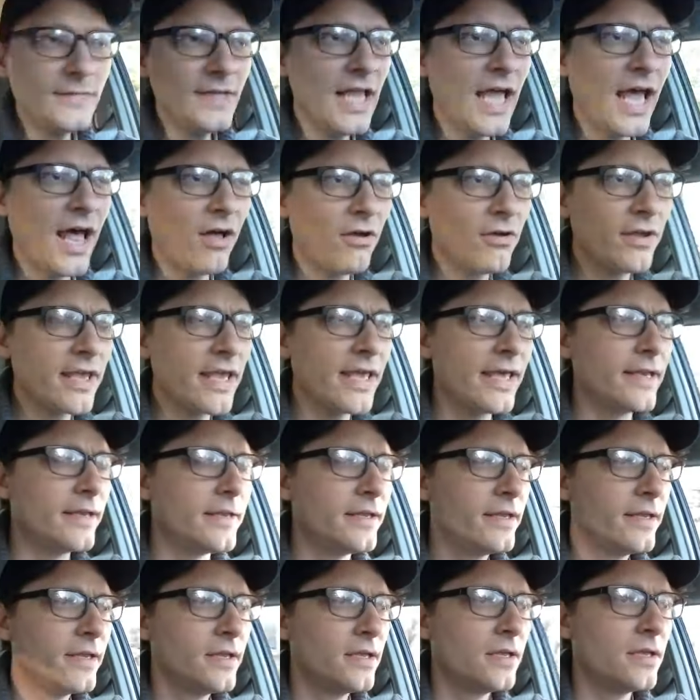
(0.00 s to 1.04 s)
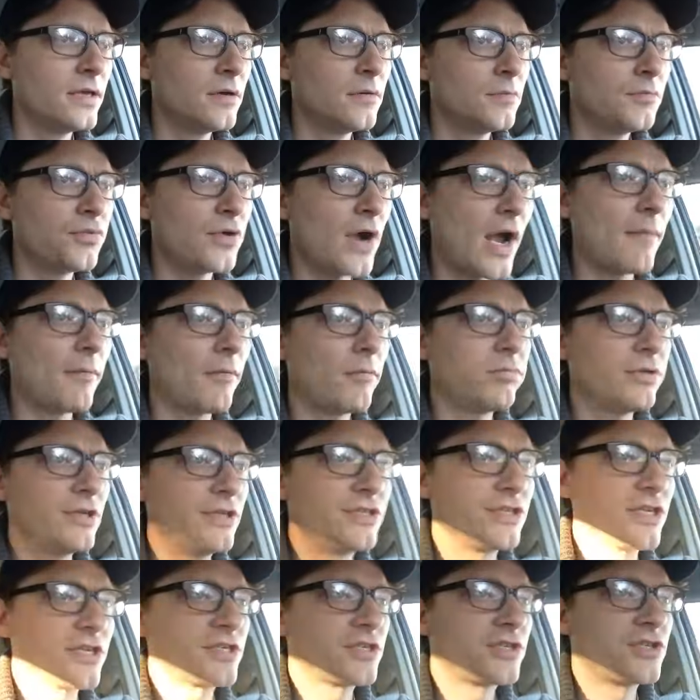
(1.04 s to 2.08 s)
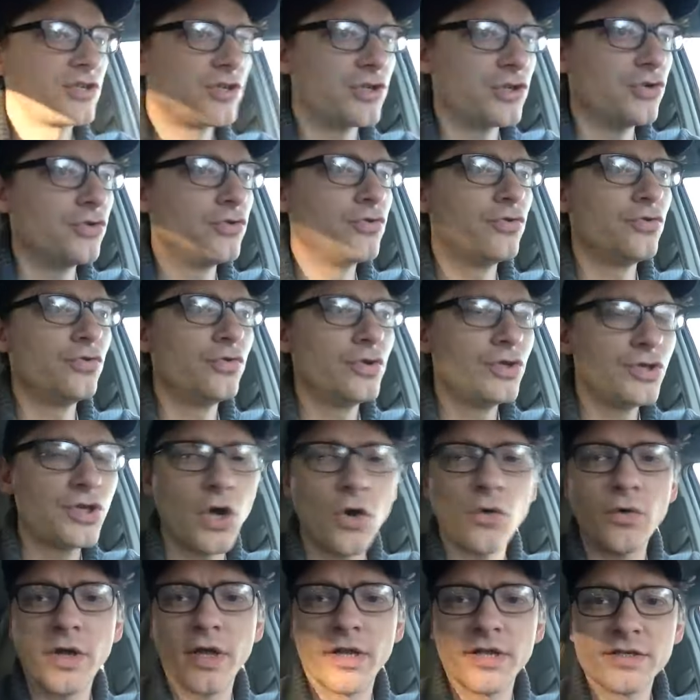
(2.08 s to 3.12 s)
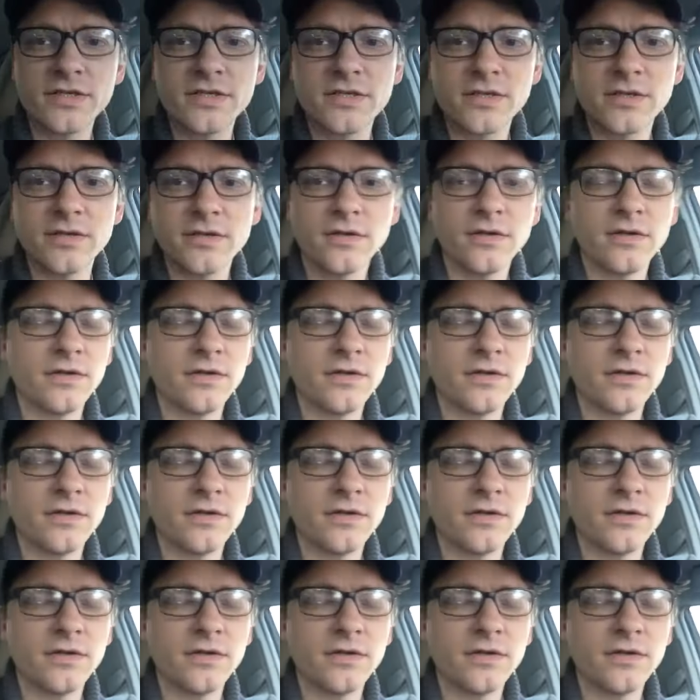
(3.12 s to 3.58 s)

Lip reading: I'll get probably just 2 donuts